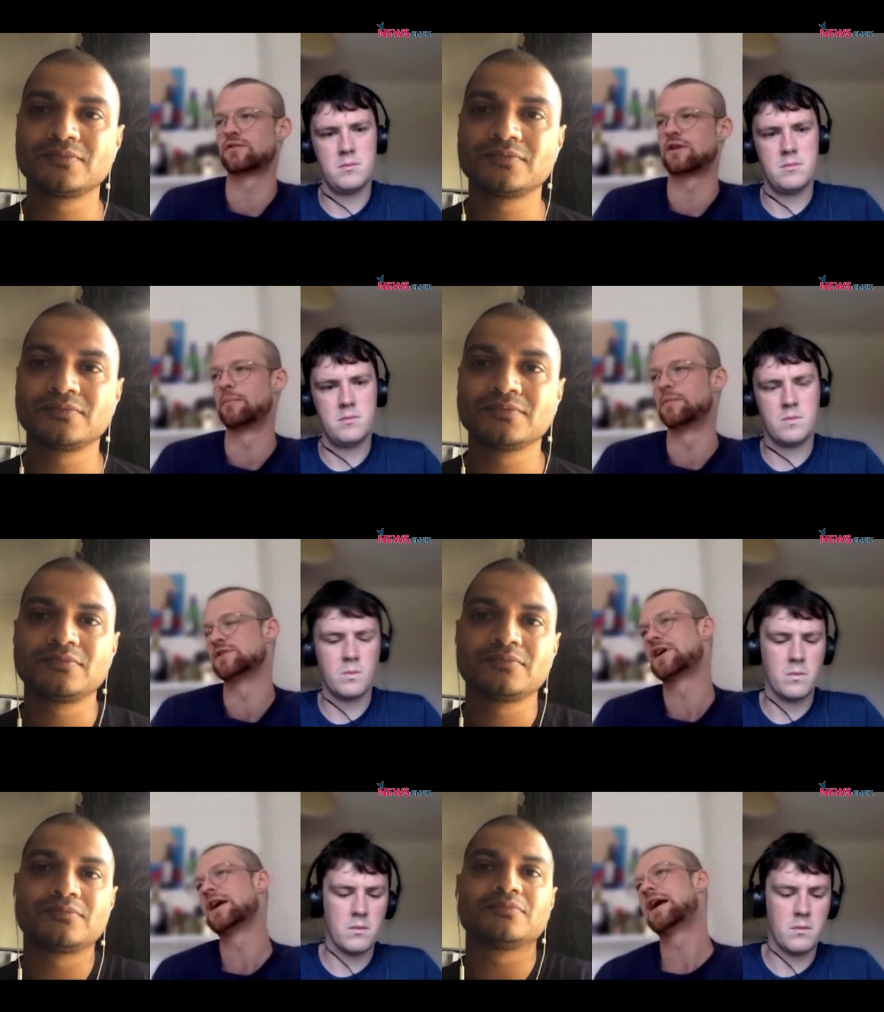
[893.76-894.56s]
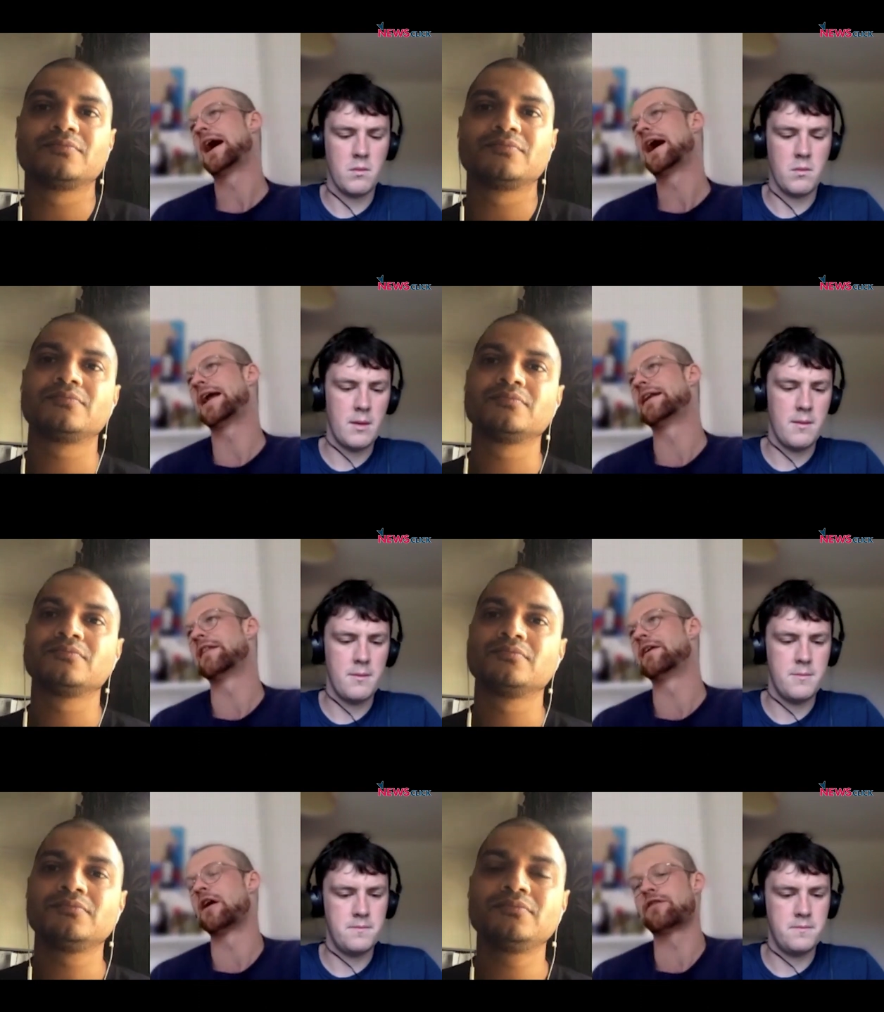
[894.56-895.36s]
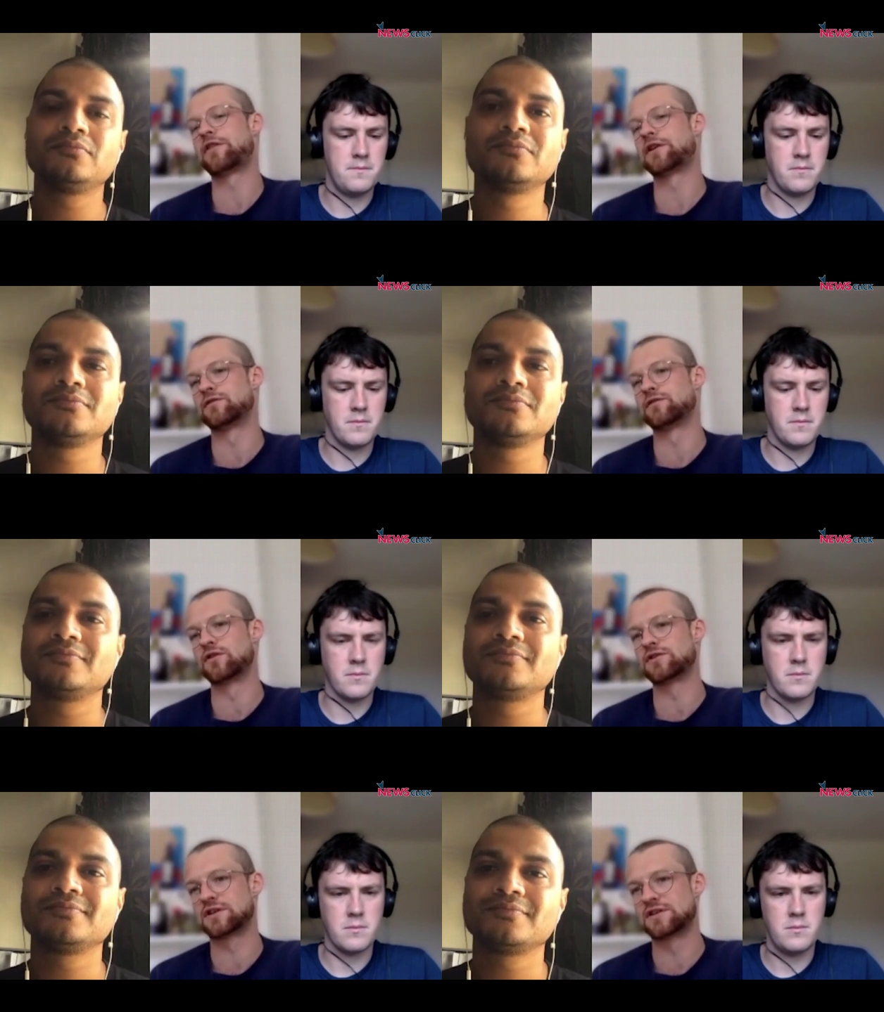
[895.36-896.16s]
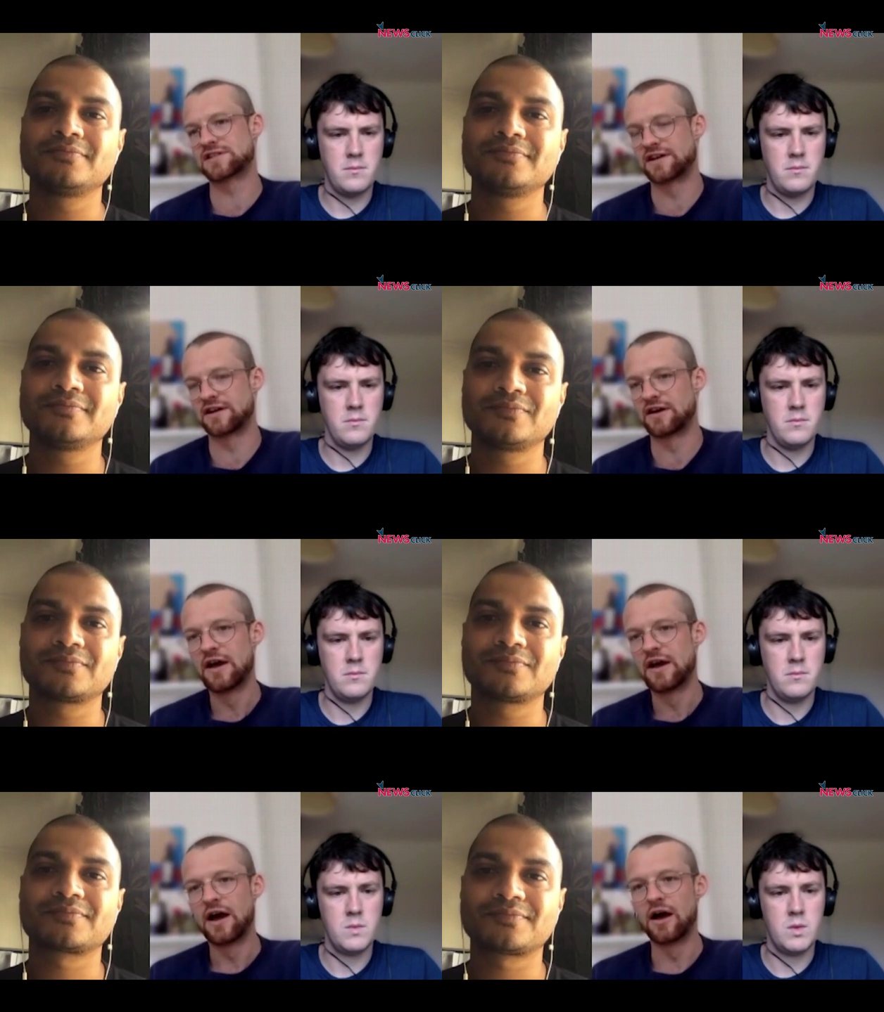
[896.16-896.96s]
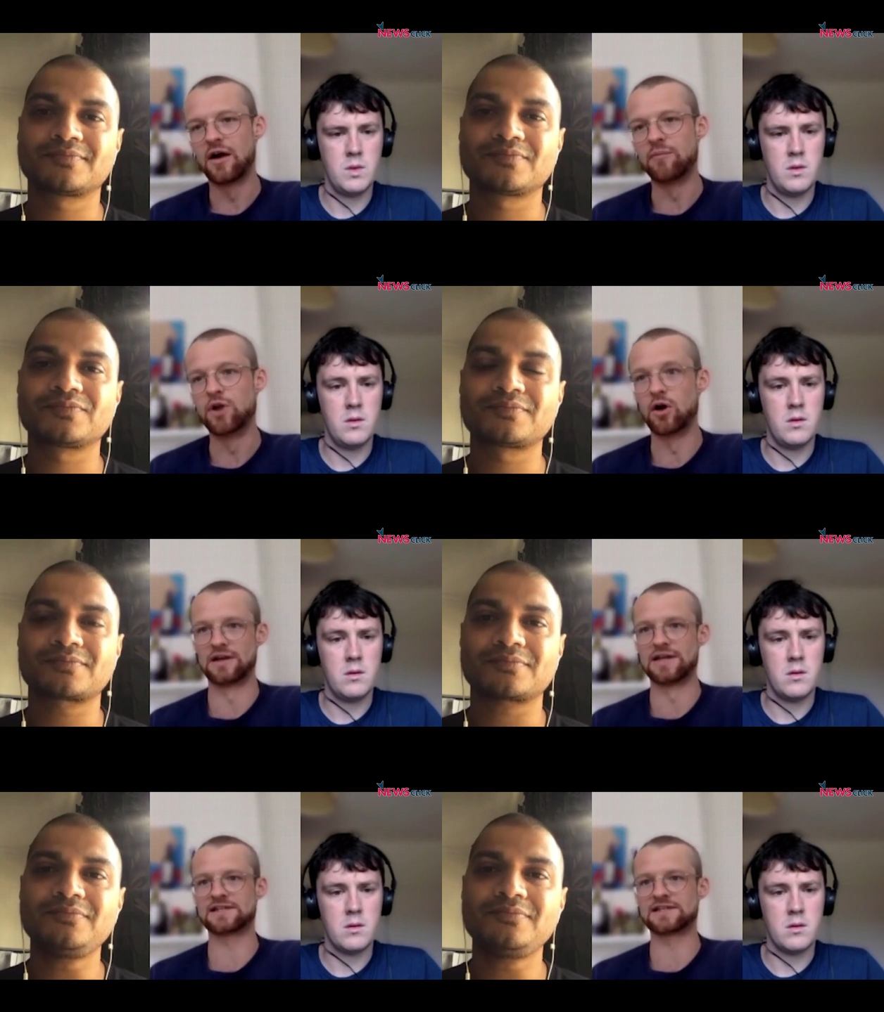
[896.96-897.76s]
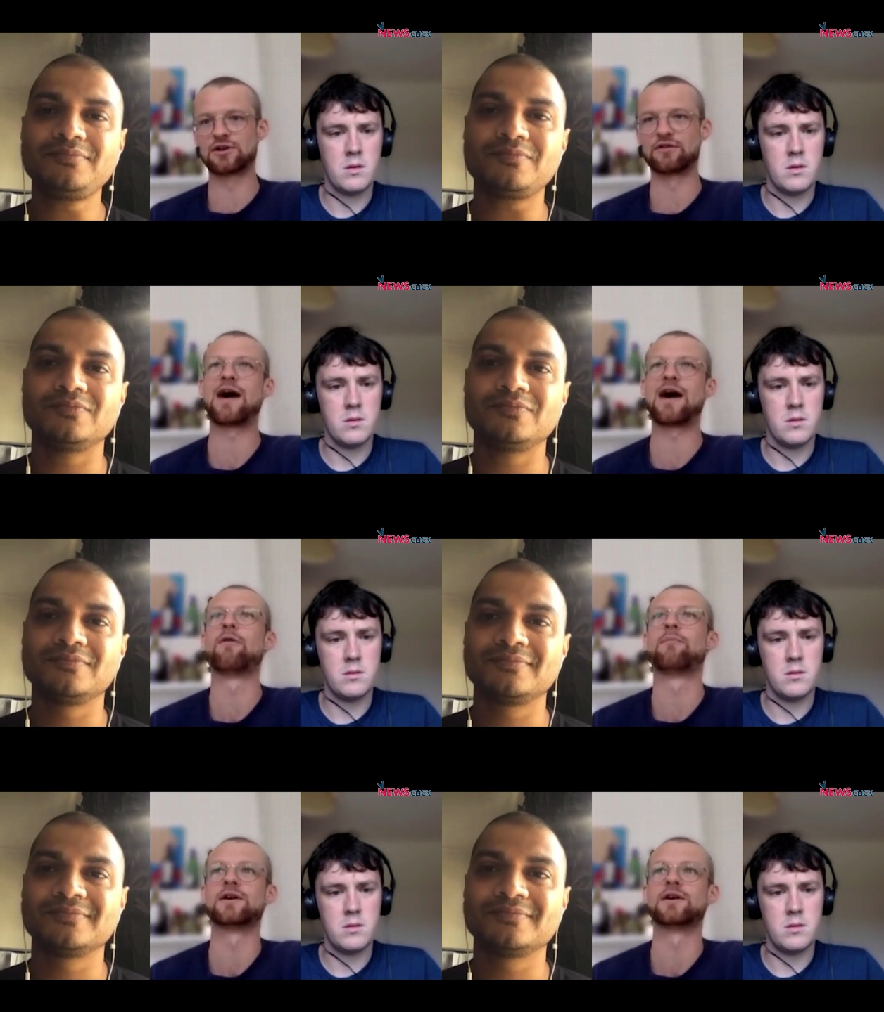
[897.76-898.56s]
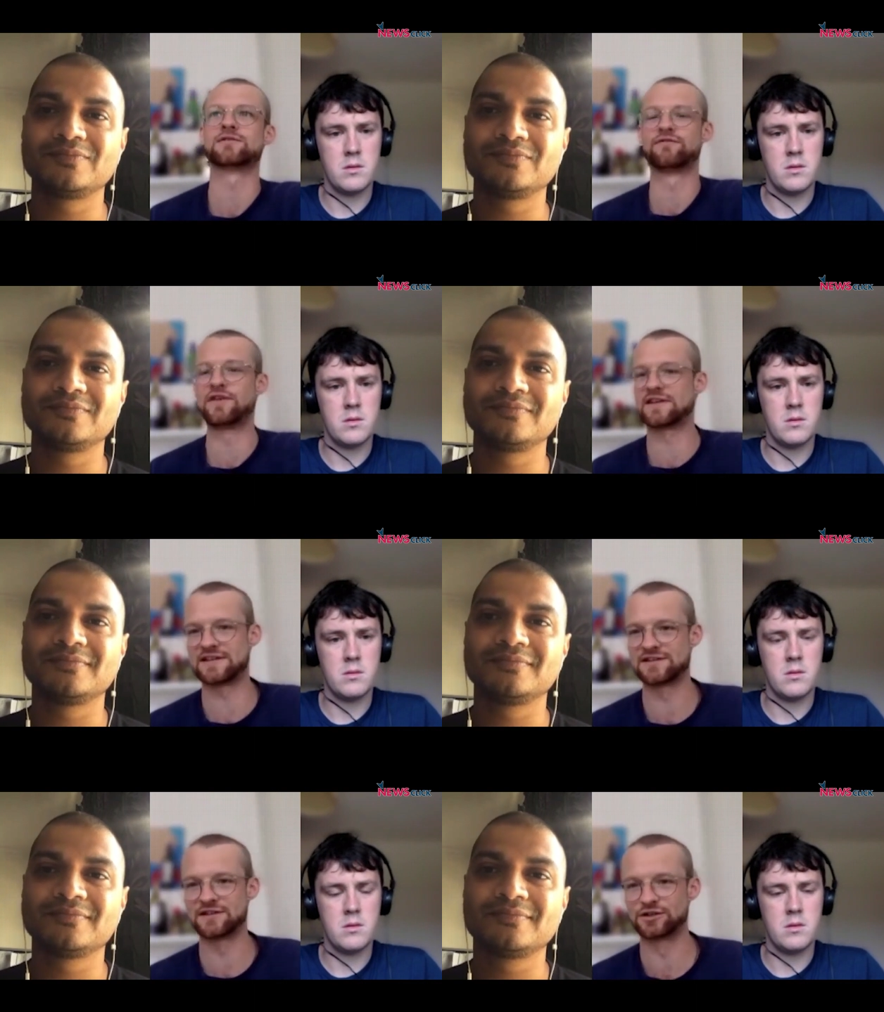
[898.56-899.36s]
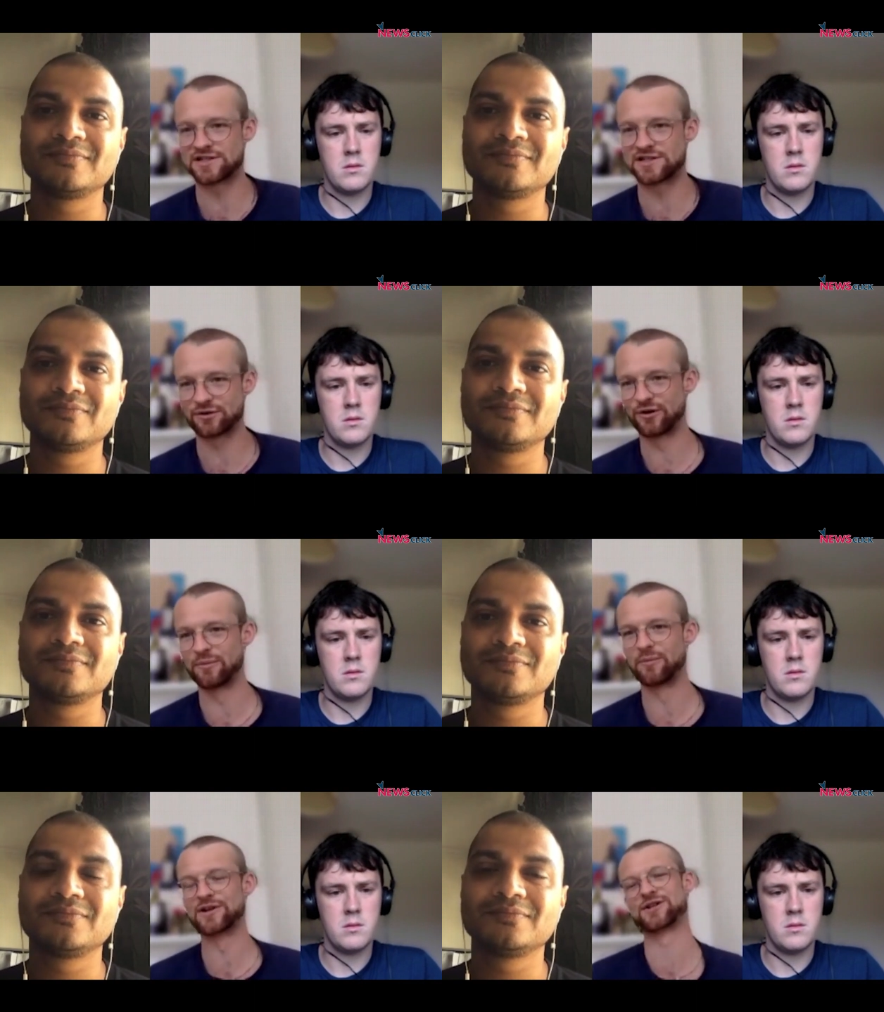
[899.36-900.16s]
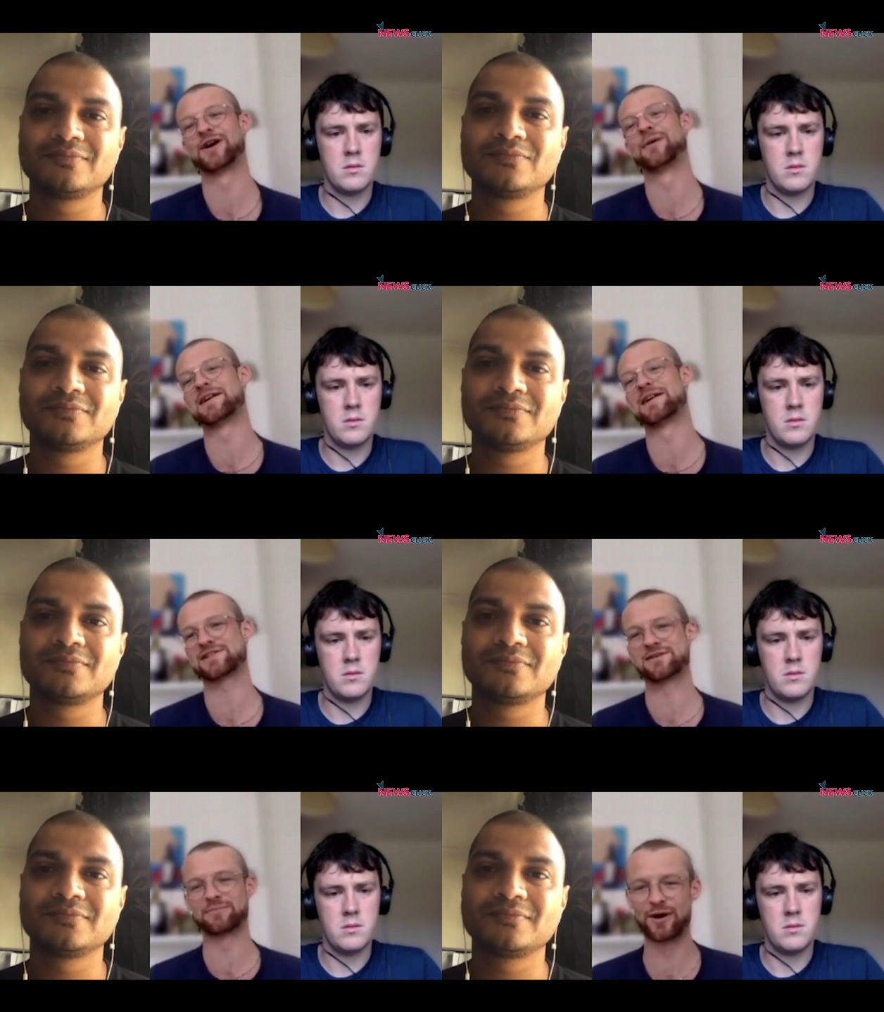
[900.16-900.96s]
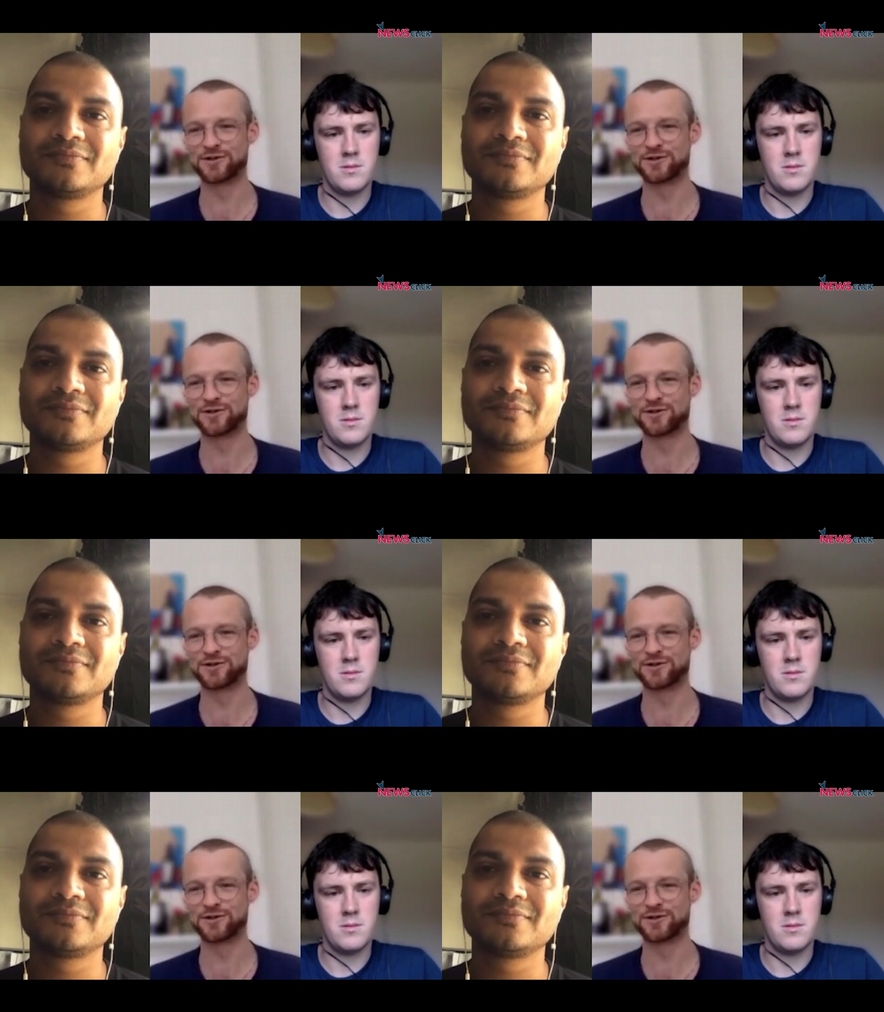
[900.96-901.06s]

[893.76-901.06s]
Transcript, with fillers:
Speaker 1: to the numbers and, and there are other things you've got to consider, um, not least sort of how a person fits into the dressing room, which, um, as some